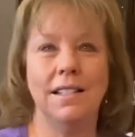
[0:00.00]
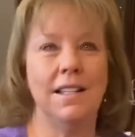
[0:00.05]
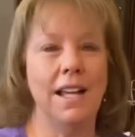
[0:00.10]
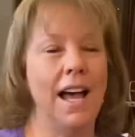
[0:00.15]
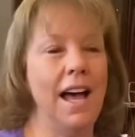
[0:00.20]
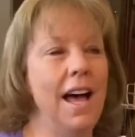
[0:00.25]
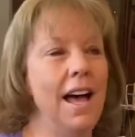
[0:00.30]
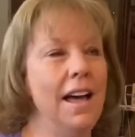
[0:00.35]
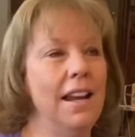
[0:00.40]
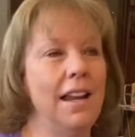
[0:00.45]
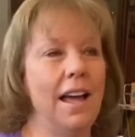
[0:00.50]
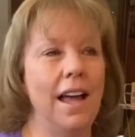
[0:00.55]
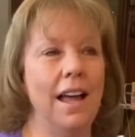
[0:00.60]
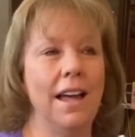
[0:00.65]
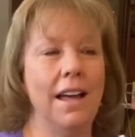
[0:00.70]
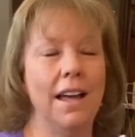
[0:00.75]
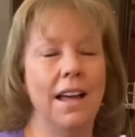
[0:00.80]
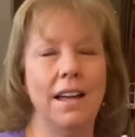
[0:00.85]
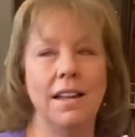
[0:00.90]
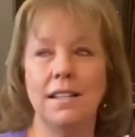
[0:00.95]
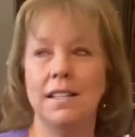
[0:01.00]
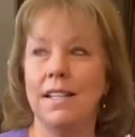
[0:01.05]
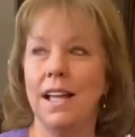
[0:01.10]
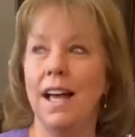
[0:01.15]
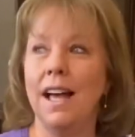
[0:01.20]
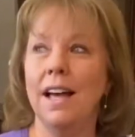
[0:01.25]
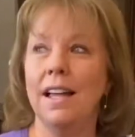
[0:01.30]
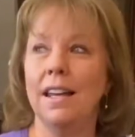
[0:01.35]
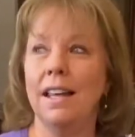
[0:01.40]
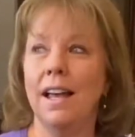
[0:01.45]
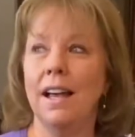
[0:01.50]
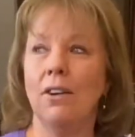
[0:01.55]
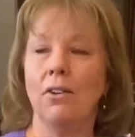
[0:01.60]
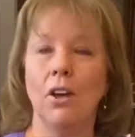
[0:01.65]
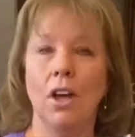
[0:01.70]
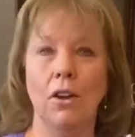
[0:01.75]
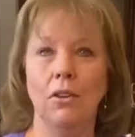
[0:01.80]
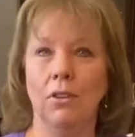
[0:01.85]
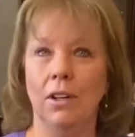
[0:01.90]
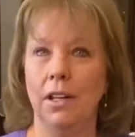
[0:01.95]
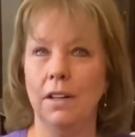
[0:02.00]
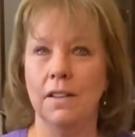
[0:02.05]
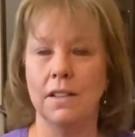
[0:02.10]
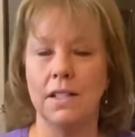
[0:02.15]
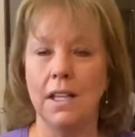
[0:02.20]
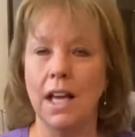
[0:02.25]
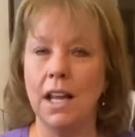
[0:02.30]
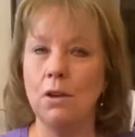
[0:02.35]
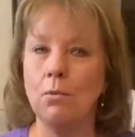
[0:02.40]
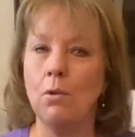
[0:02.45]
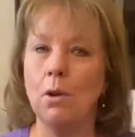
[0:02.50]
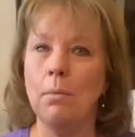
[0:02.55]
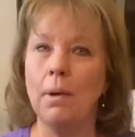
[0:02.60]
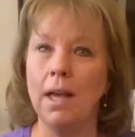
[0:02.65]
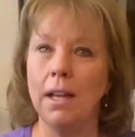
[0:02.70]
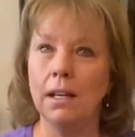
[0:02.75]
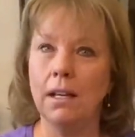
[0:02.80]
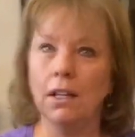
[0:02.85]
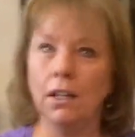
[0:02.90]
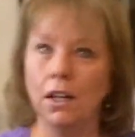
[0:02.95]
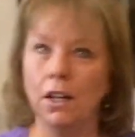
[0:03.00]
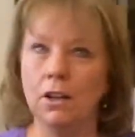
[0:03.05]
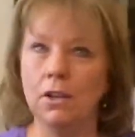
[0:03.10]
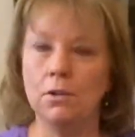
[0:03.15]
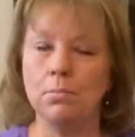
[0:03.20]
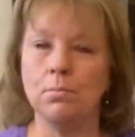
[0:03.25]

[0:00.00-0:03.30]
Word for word: Dine out, dine out only. The dining room had to close